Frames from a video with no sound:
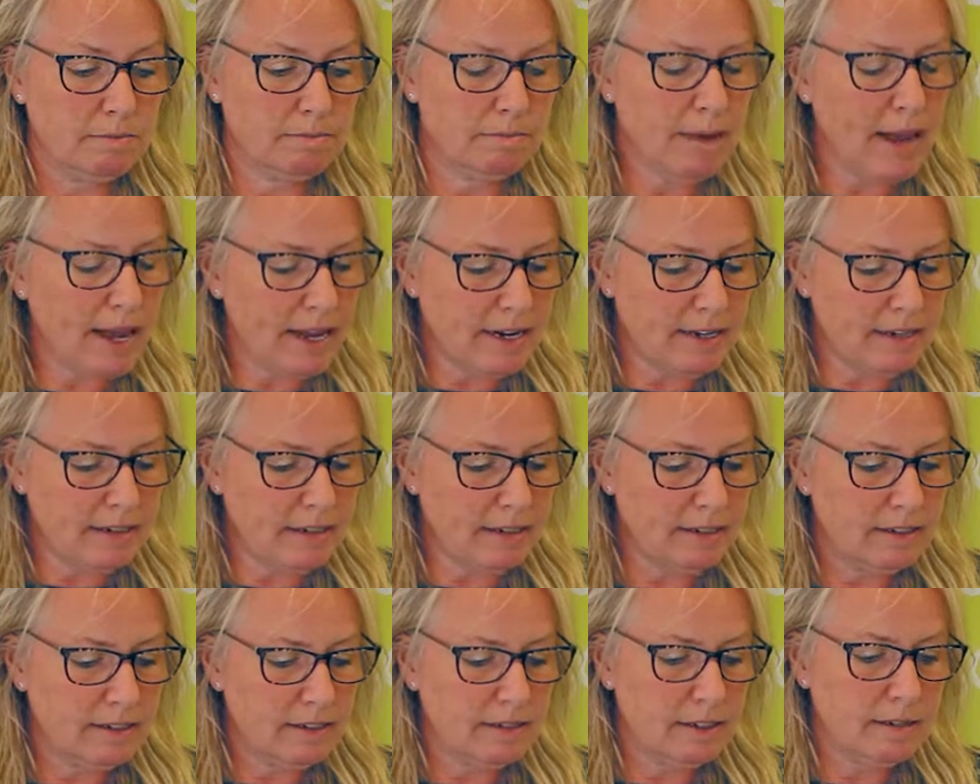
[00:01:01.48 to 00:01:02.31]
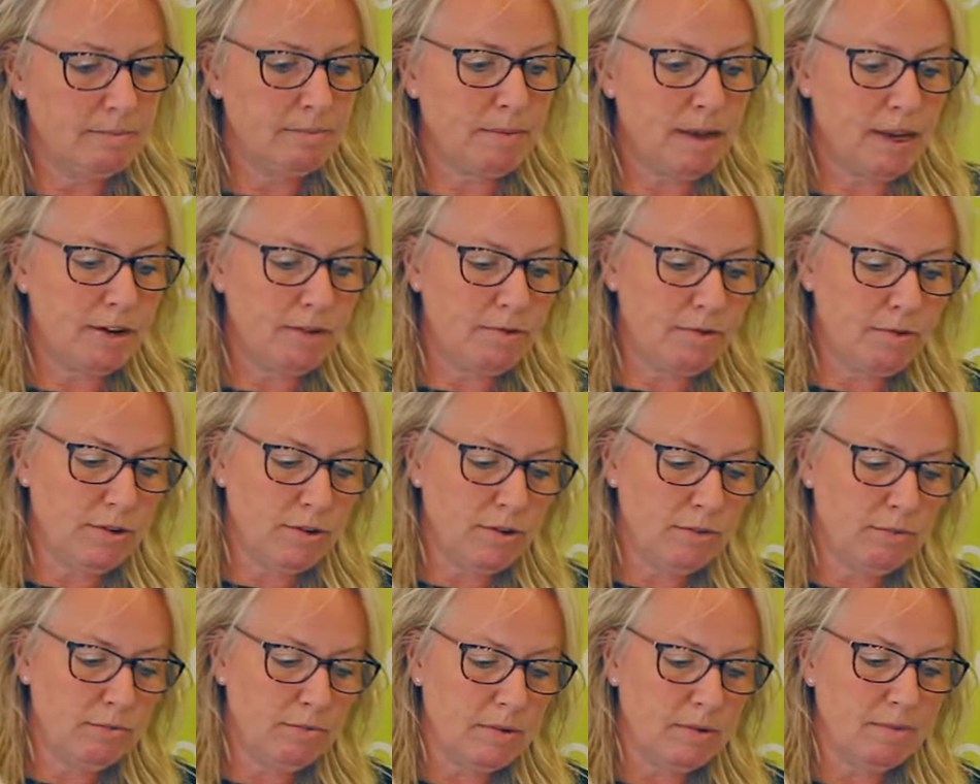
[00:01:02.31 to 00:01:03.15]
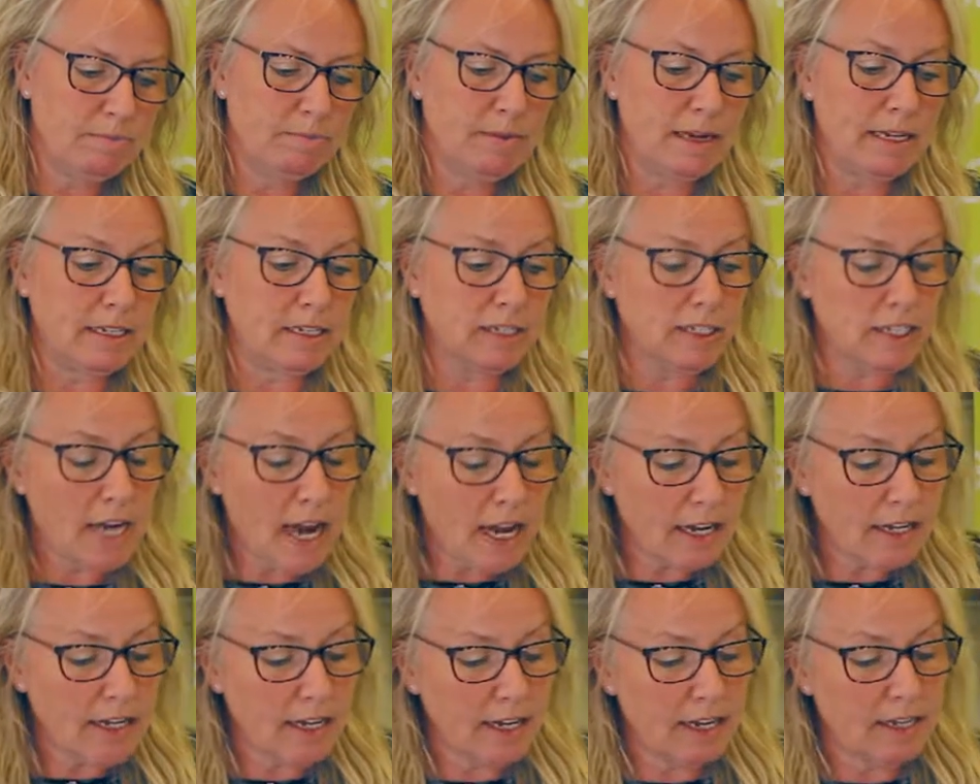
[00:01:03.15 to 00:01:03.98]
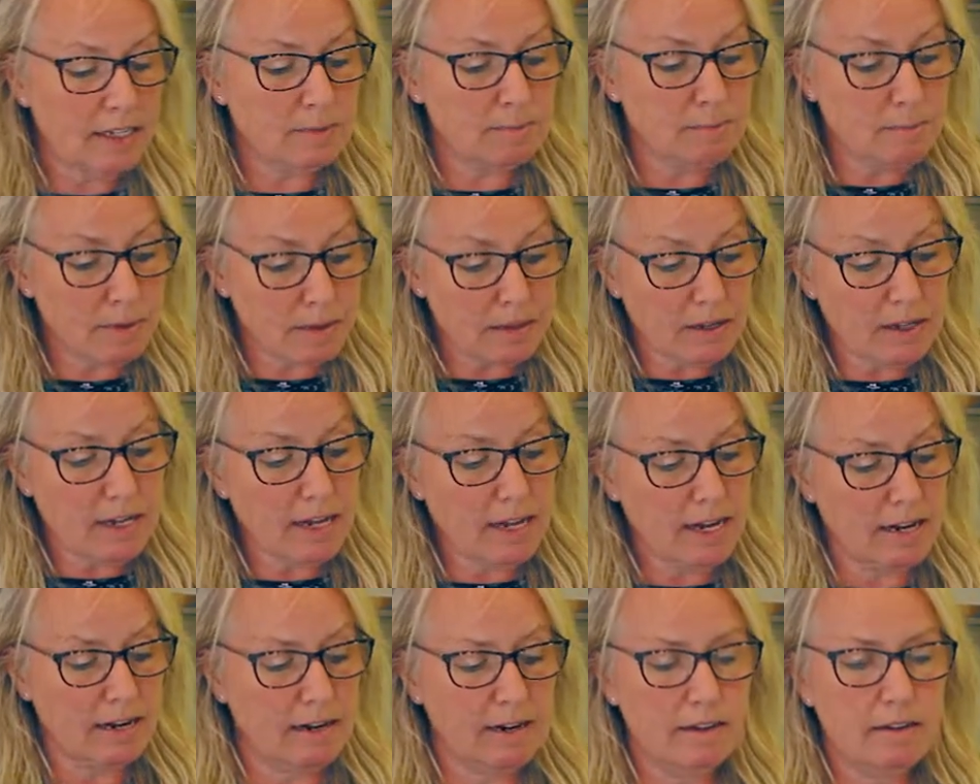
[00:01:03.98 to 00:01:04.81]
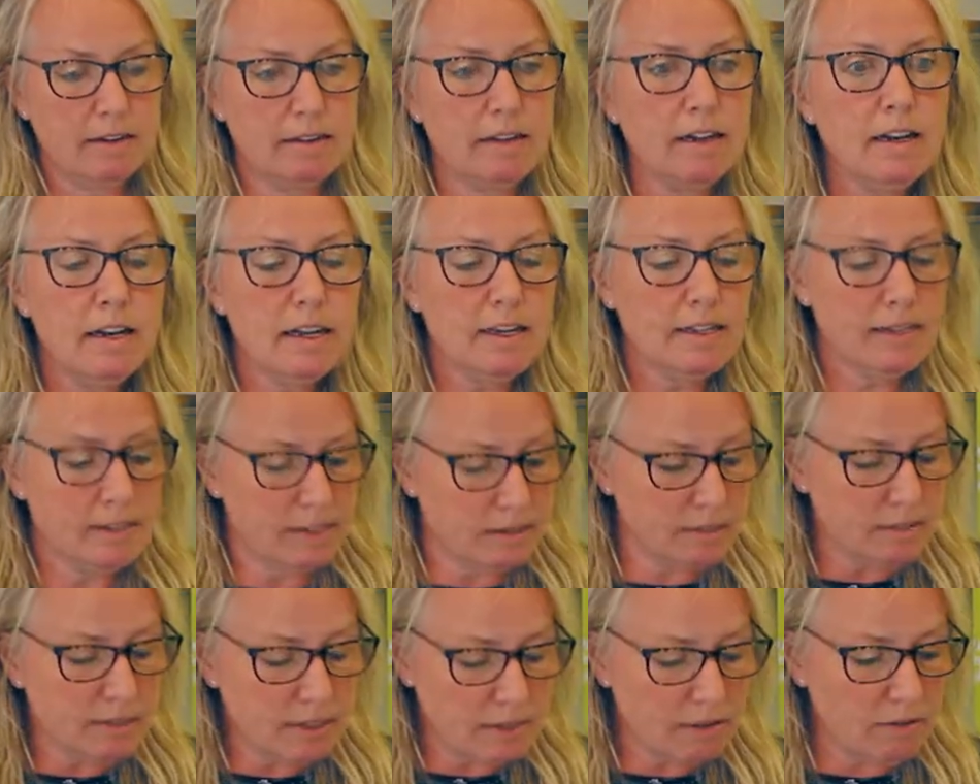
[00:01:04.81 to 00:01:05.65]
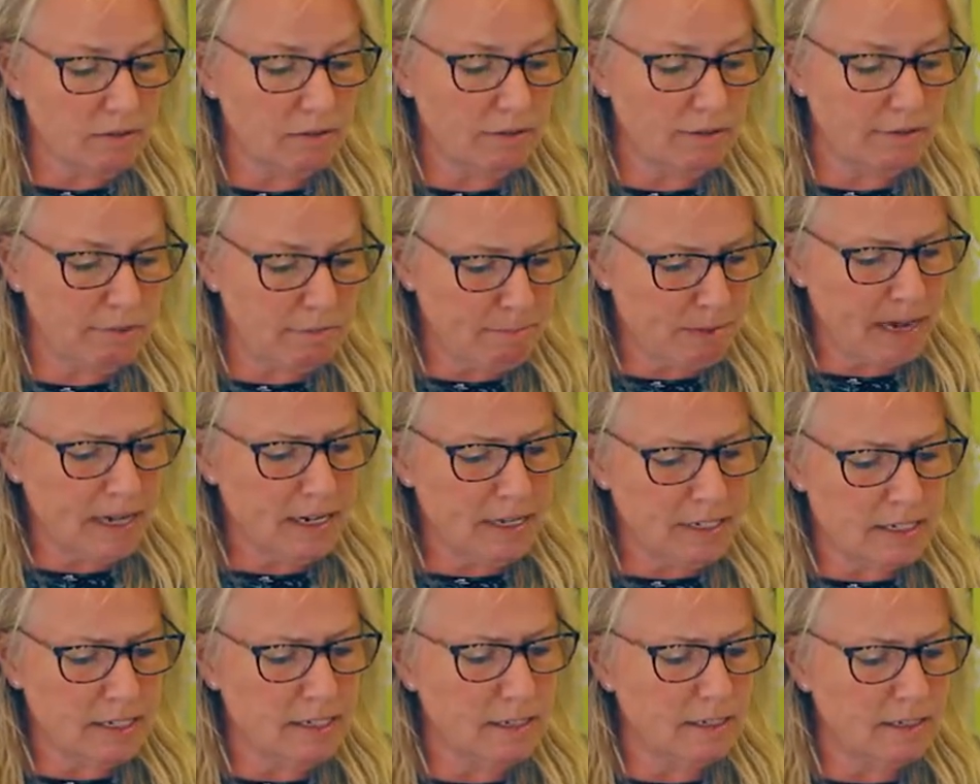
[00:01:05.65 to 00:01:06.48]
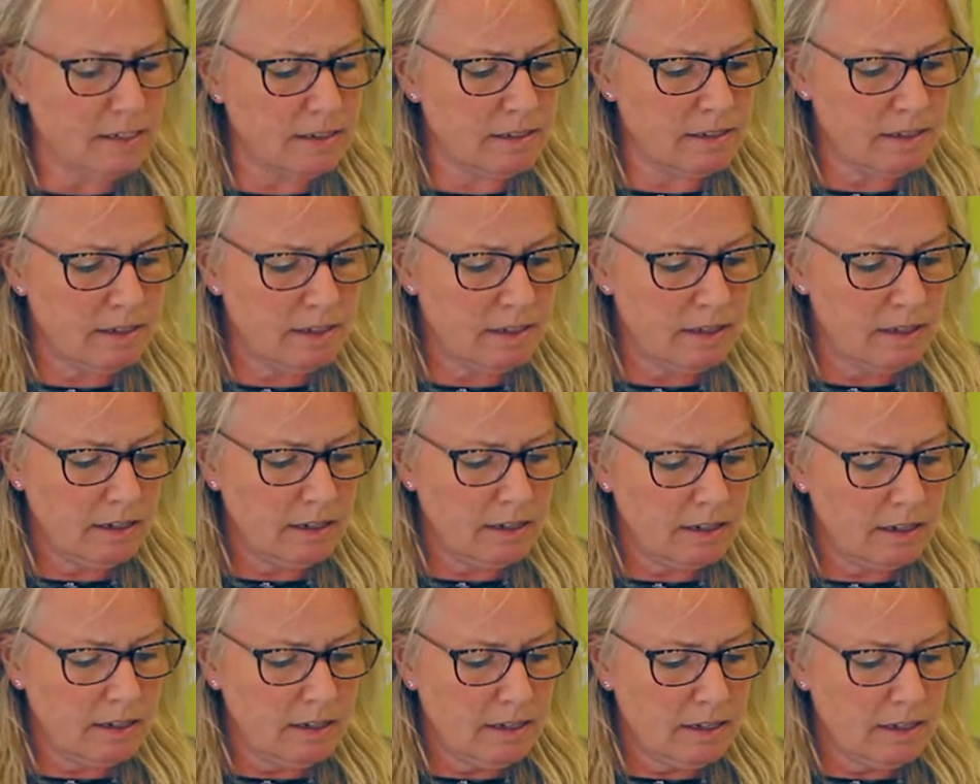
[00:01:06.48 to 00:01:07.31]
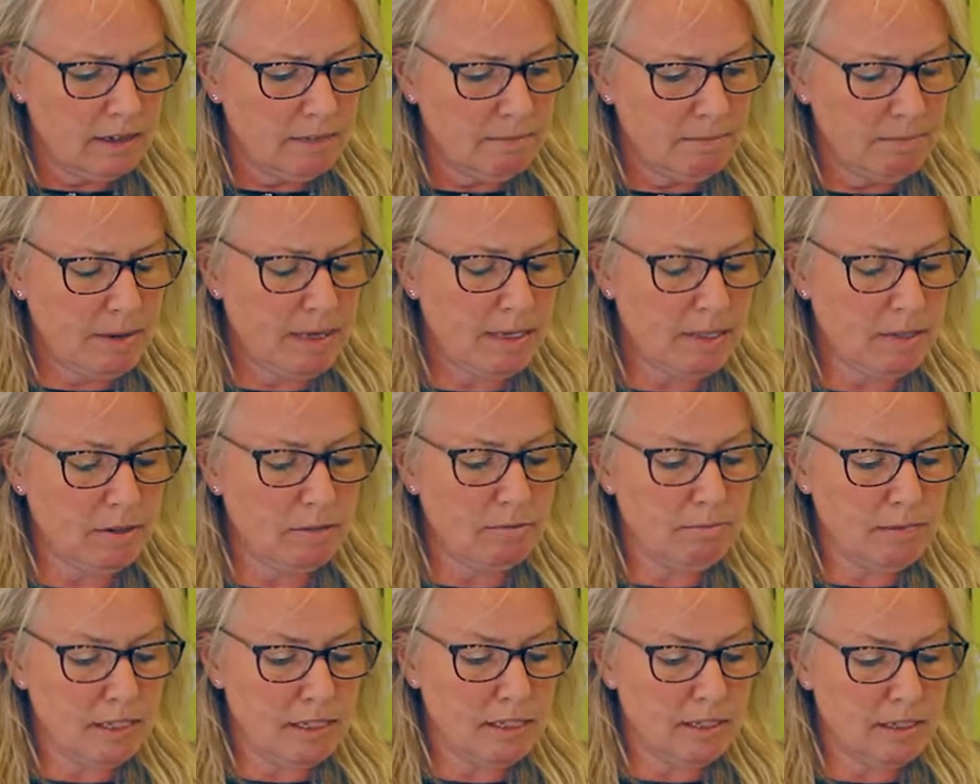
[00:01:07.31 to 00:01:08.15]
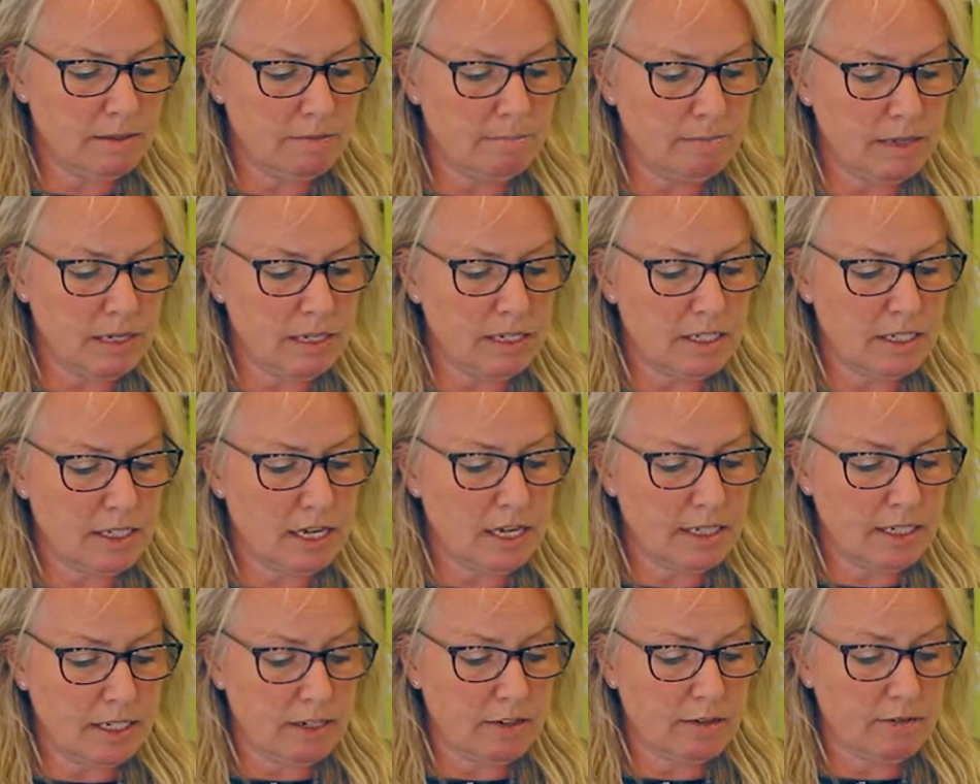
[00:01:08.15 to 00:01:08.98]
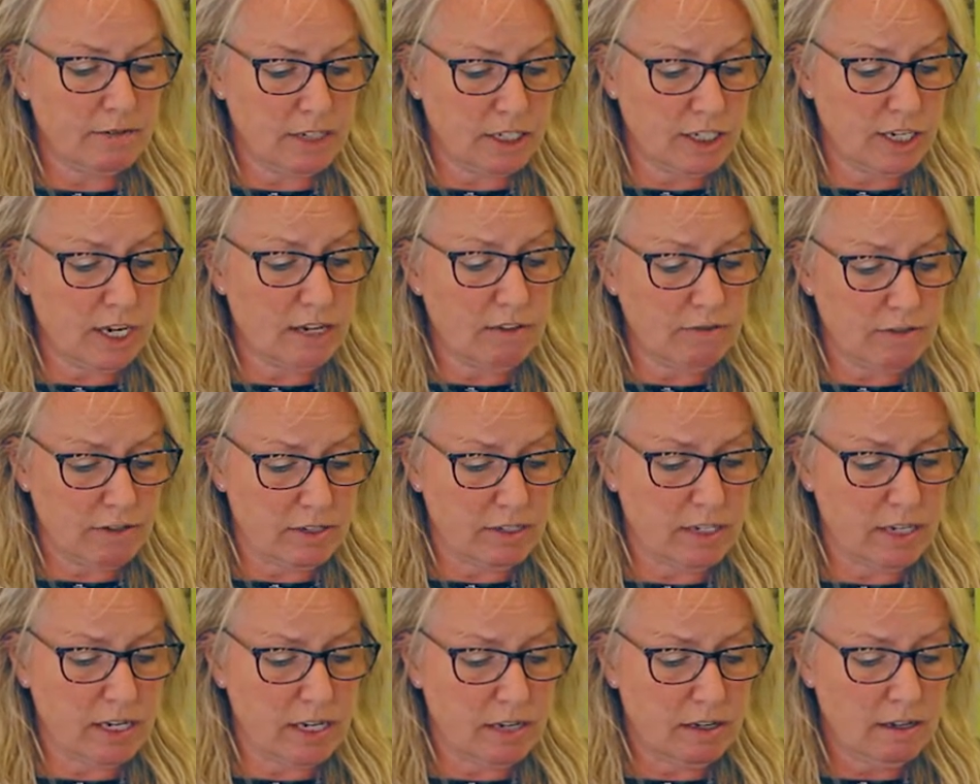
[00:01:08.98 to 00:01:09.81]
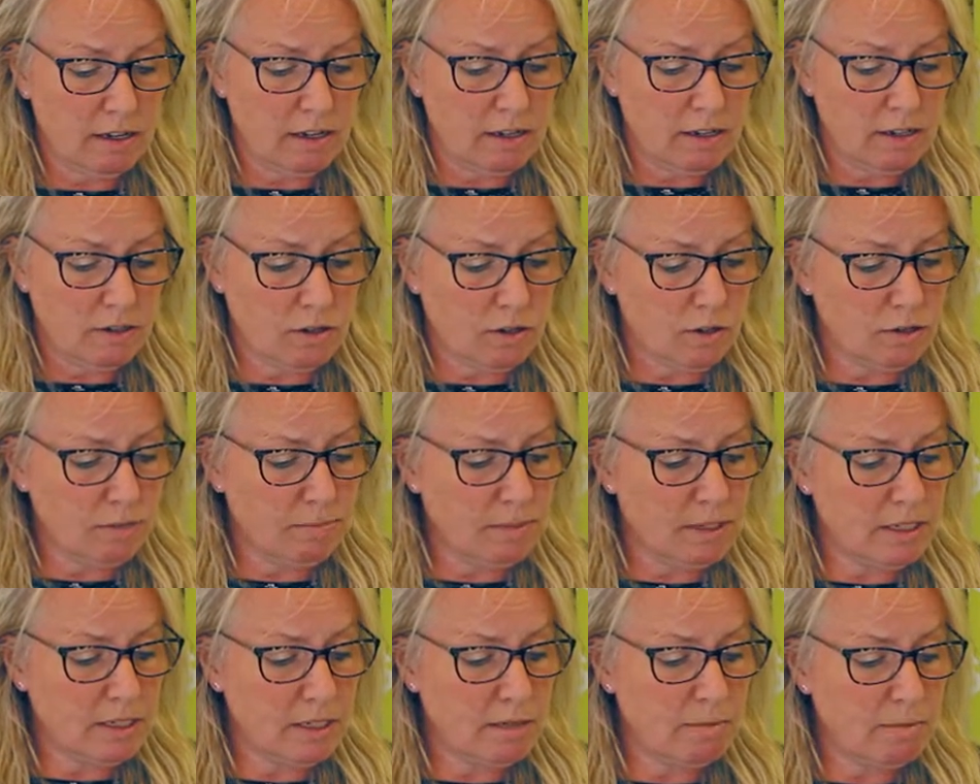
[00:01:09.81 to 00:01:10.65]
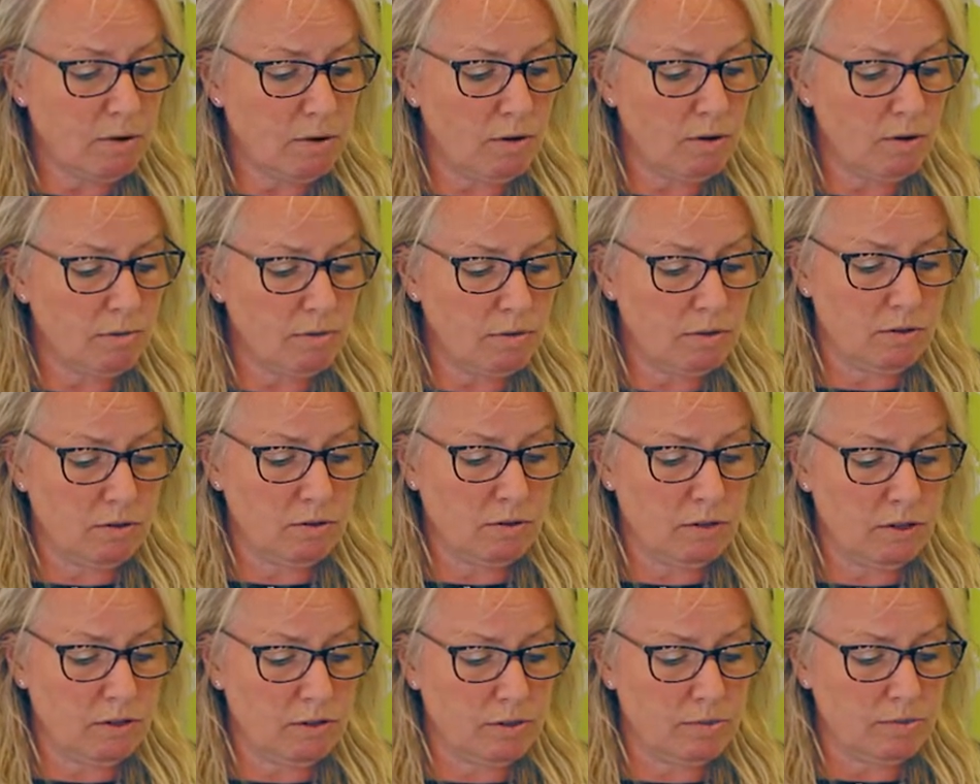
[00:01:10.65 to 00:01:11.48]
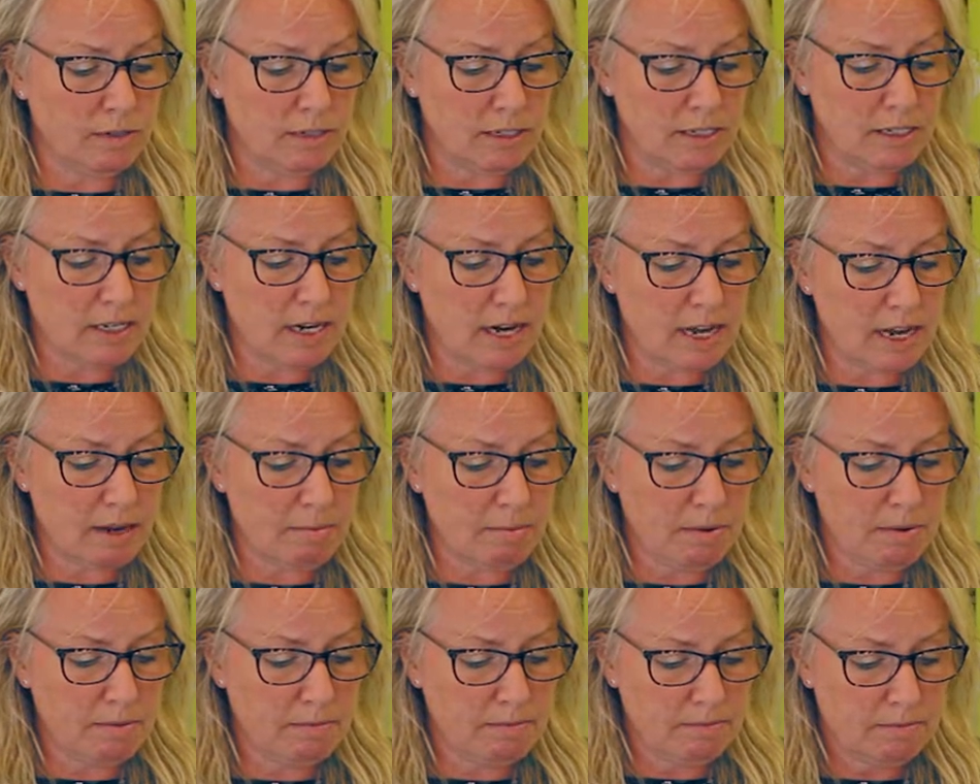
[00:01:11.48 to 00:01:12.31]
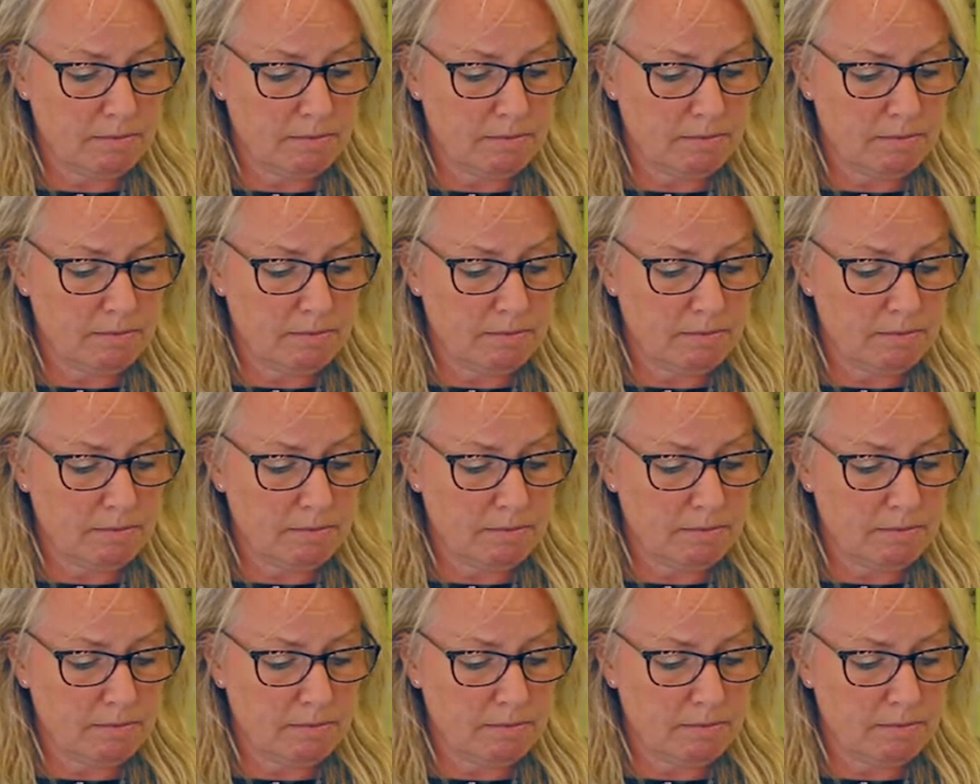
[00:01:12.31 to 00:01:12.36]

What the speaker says: Bed. Bedroom, bed jacket, Berlin, the list went on for pages. Based on Mrs. Bird's idea of degeneracy, Sodom and Gomorrah would not lose much sleep.